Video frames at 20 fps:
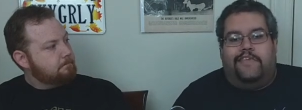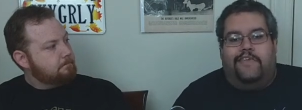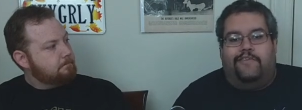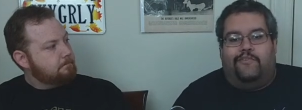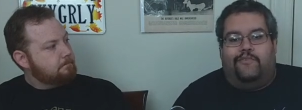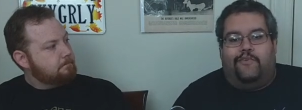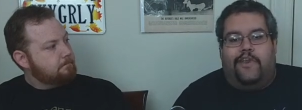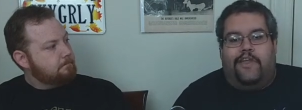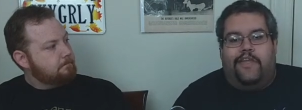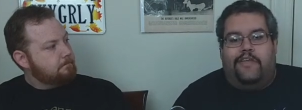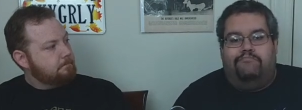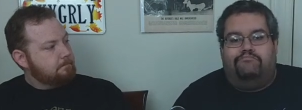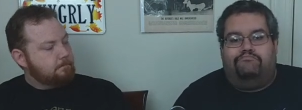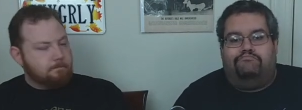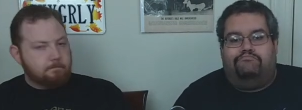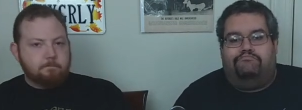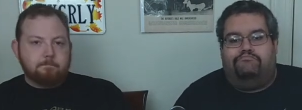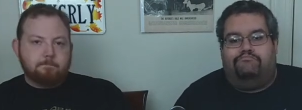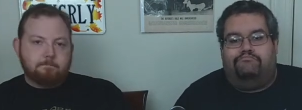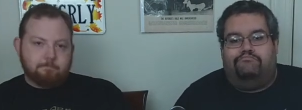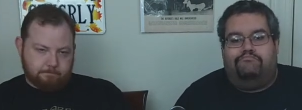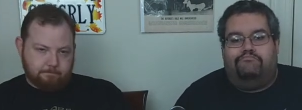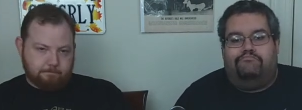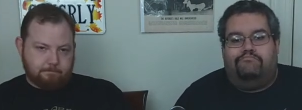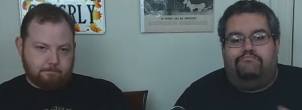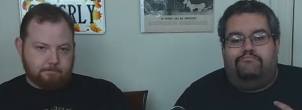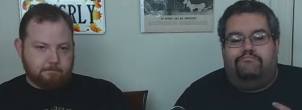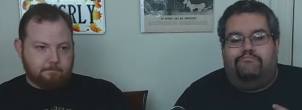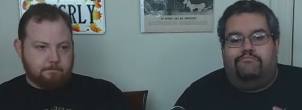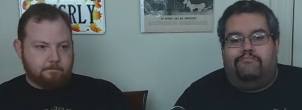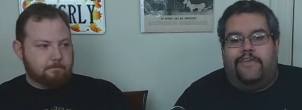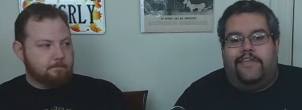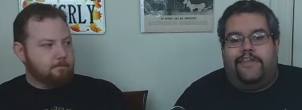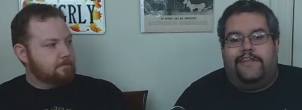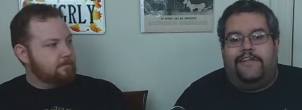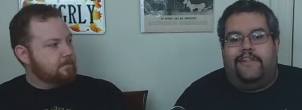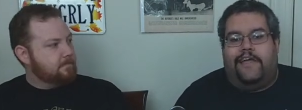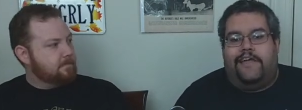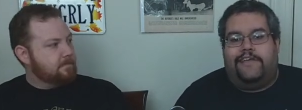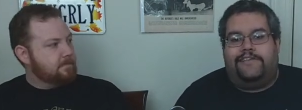Speaker 1: David Wray,
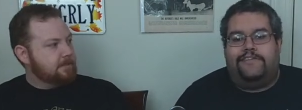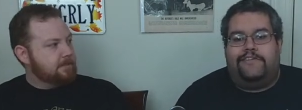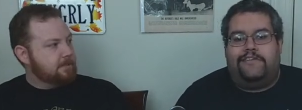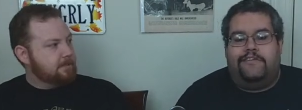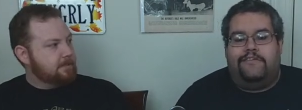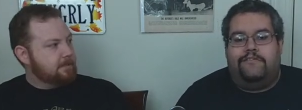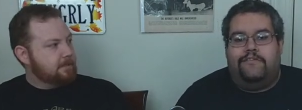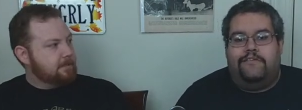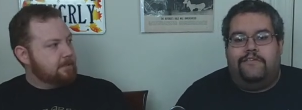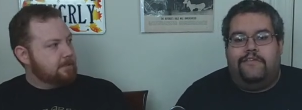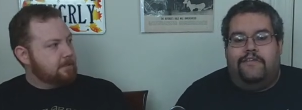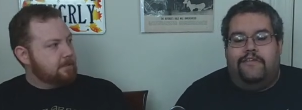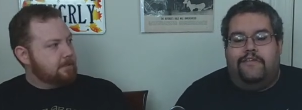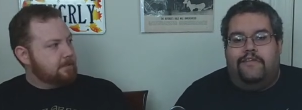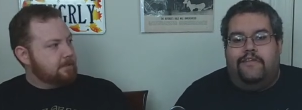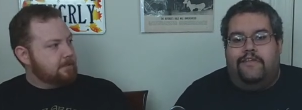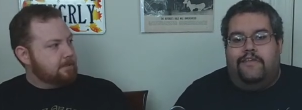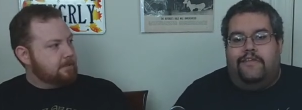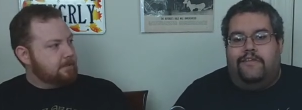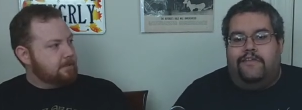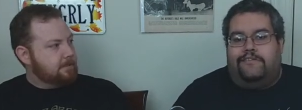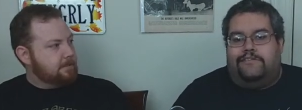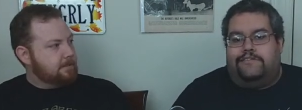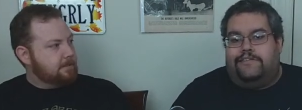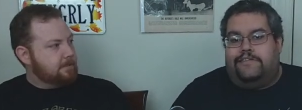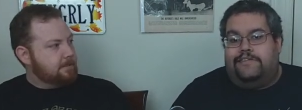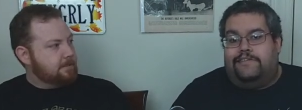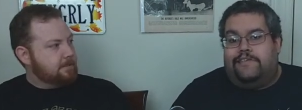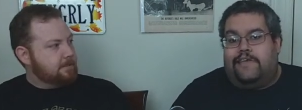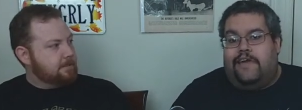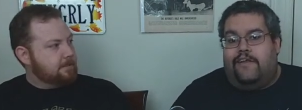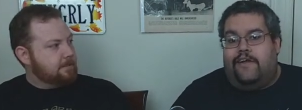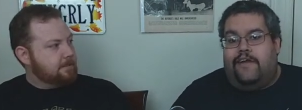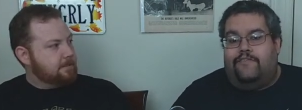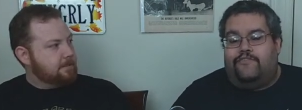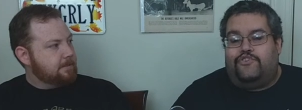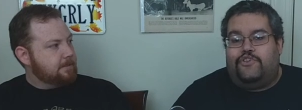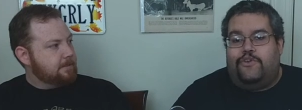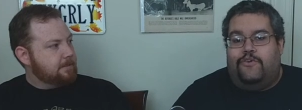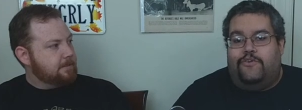Manny Classic. Seeing as I don't
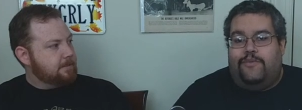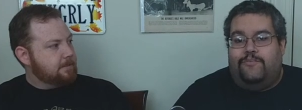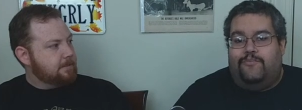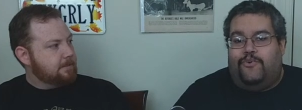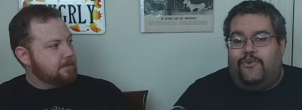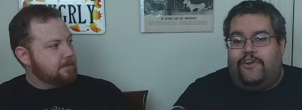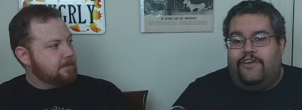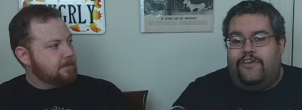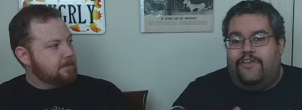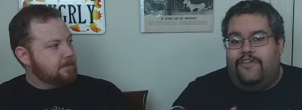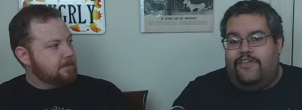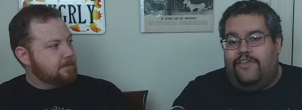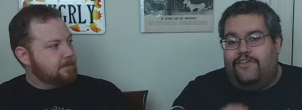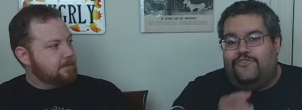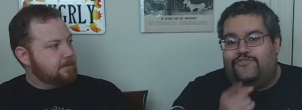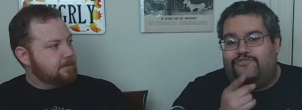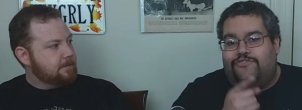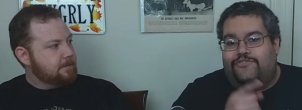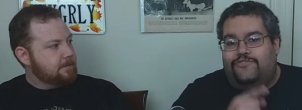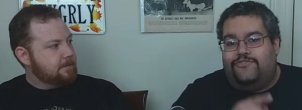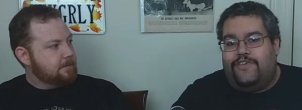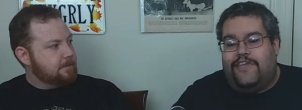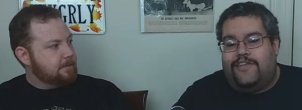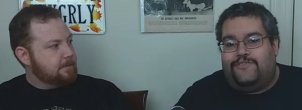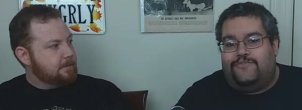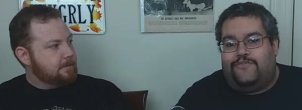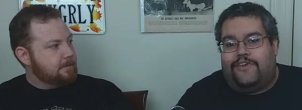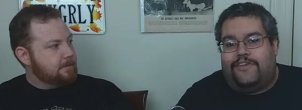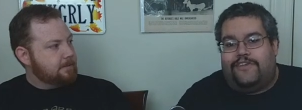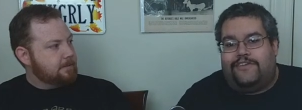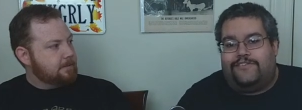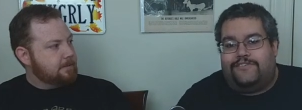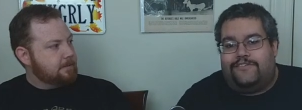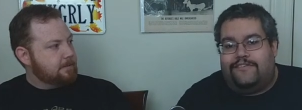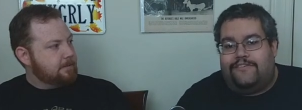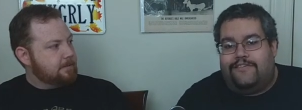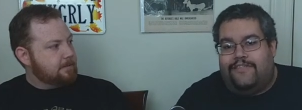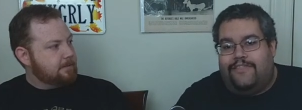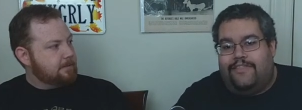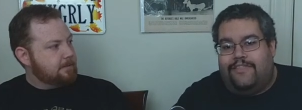have a show anymore, here's the new
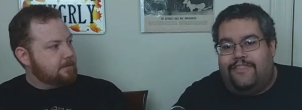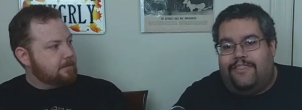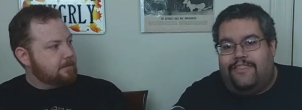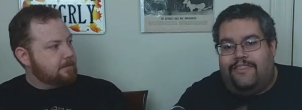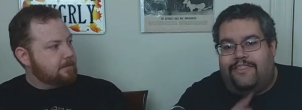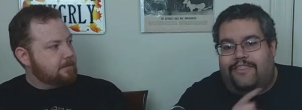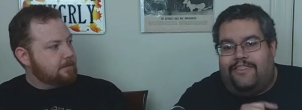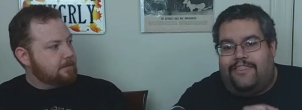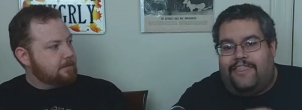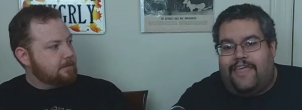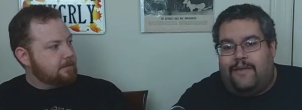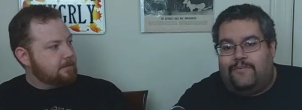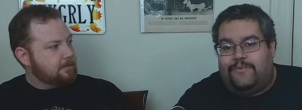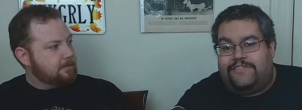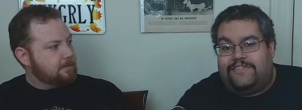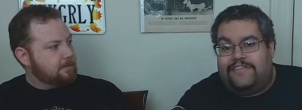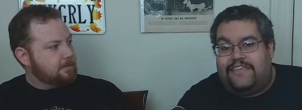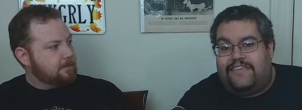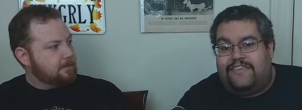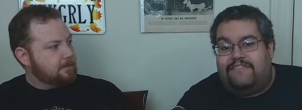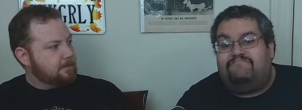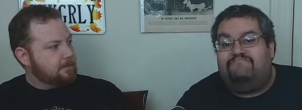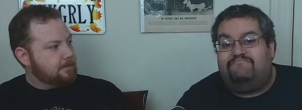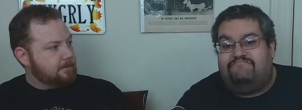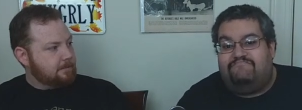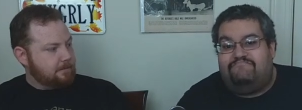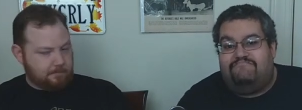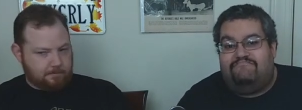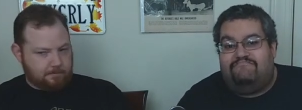catchphrase. That was it.